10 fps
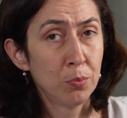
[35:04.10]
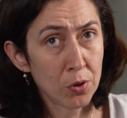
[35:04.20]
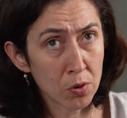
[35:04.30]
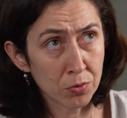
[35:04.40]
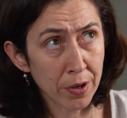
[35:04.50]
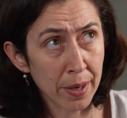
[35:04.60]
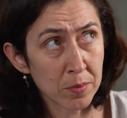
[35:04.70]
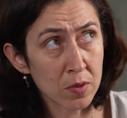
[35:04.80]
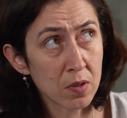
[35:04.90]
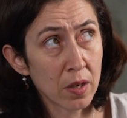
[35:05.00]

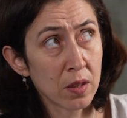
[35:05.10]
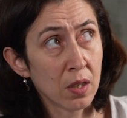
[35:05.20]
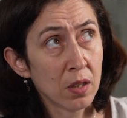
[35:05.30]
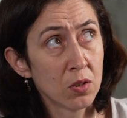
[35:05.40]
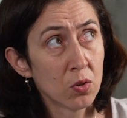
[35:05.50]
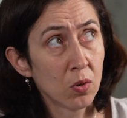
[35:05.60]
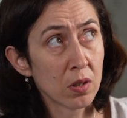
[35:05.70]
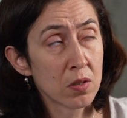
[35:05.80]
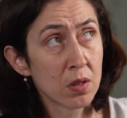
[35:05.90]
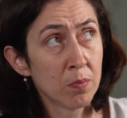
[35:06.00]
programs, I think it took
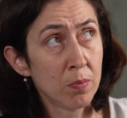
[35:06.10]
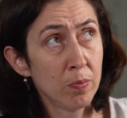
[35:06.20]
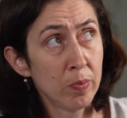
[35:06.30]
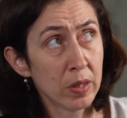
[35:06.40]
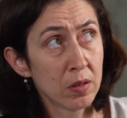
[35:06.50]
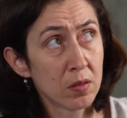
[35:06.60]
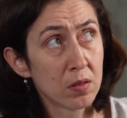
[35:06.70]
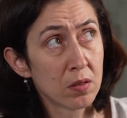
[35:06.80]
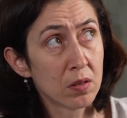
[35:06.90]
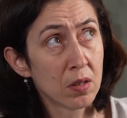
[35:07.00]
us a bit,
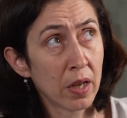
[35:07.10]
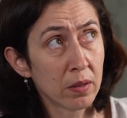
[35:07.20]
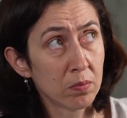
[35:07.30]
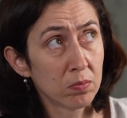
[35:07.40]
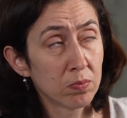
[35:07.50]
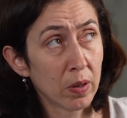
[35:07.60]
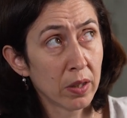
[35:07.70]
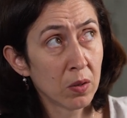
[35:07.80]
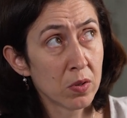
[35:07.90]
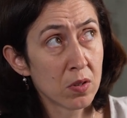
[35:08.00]
like, I
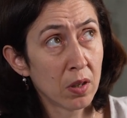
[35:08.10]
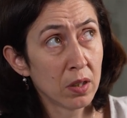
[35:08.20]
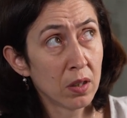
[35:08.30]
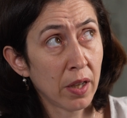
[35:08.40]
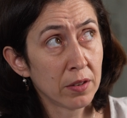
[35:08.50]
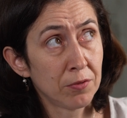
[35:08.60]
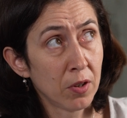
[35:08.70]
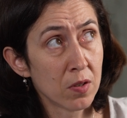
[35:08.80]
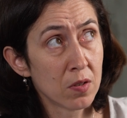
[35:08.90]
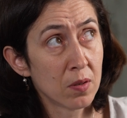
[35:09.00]
think we started like the
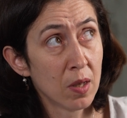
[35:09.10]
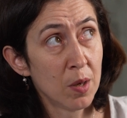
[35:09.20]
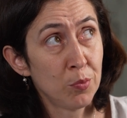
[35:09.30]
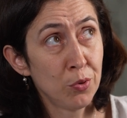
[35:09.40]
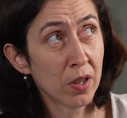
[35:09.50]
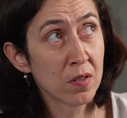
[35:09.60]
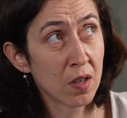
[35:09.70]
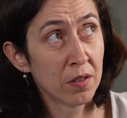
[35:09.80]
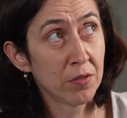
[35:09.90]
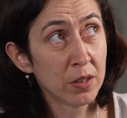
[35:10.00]
first
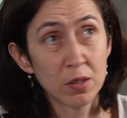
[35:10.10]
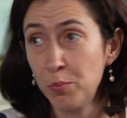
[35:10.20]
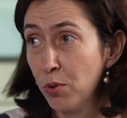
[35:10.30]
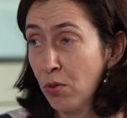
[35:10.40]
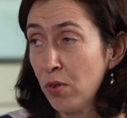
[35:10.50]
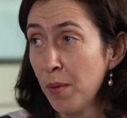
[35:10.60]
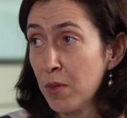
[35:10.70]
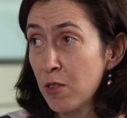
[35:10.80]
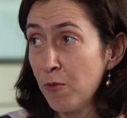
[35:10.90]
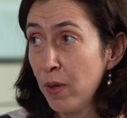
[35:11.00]
pre-accelerator program
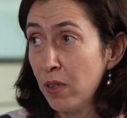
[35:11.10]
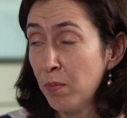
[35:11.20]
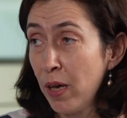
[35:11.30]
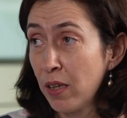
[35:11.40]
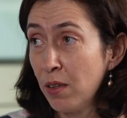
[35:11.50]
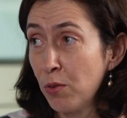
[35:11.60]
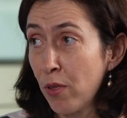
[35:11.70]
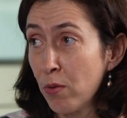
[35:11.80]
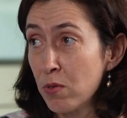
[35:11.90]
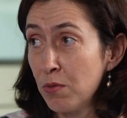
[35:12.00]
must have been back in
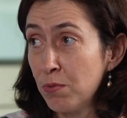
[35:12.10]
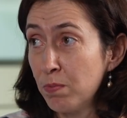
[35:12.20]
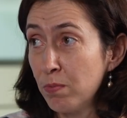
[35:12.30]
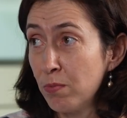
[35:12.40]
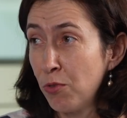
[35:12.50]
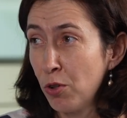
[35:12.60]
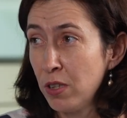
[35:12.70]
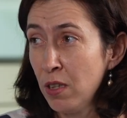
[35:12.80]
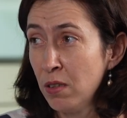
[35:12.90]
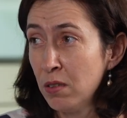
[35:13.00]

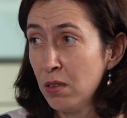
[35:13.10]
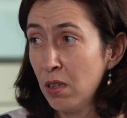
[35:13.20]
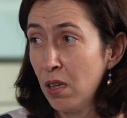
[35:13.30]
2014.